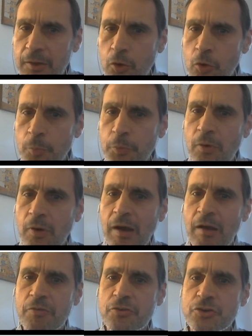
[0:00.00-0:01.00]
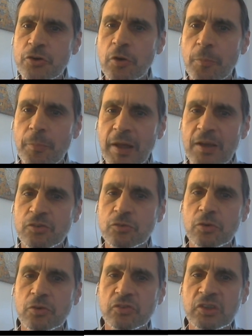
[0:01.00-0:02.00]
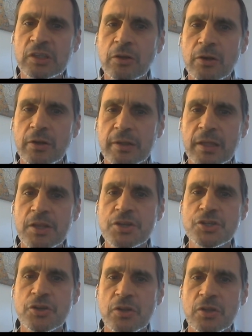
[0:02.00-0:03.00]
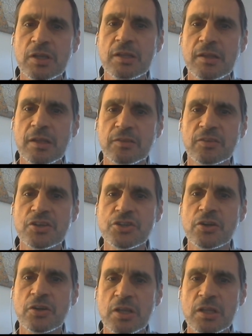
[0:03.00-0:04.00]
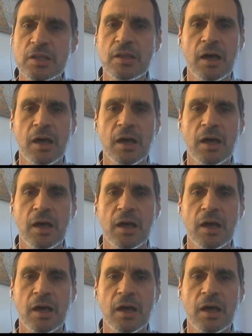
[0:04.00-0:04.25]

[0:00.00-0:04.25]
The loop you have shown applies to a single tension need decision needed.